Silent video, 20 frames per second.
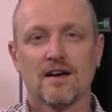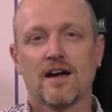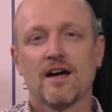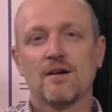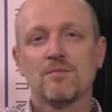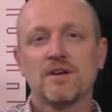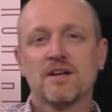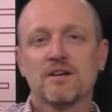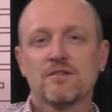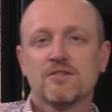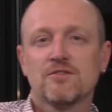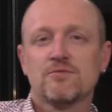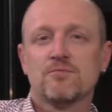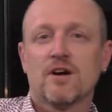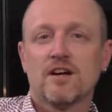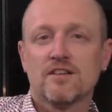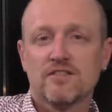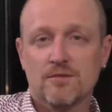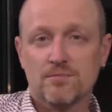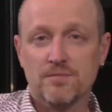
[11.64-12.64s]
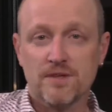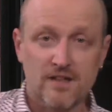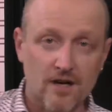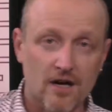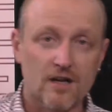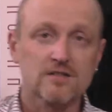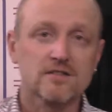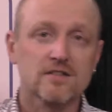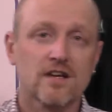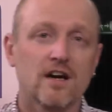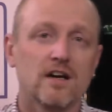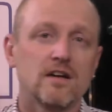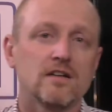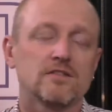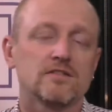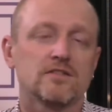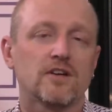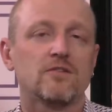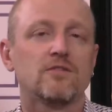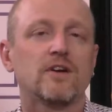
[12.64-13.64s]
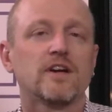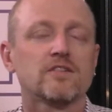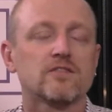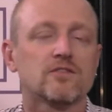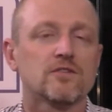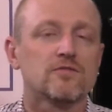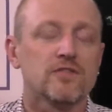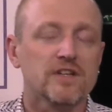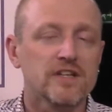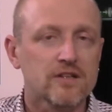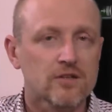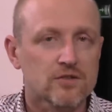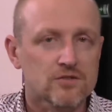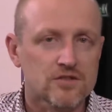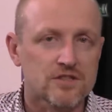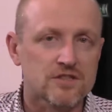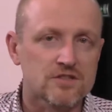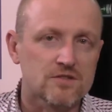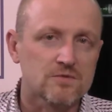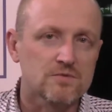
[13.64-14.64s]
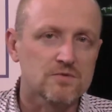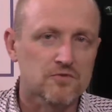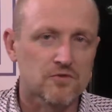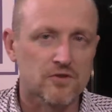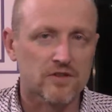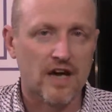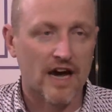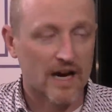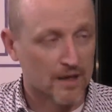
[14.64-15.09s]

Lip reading: I'm here with Marta Piekarska, Director of Ecosystems for the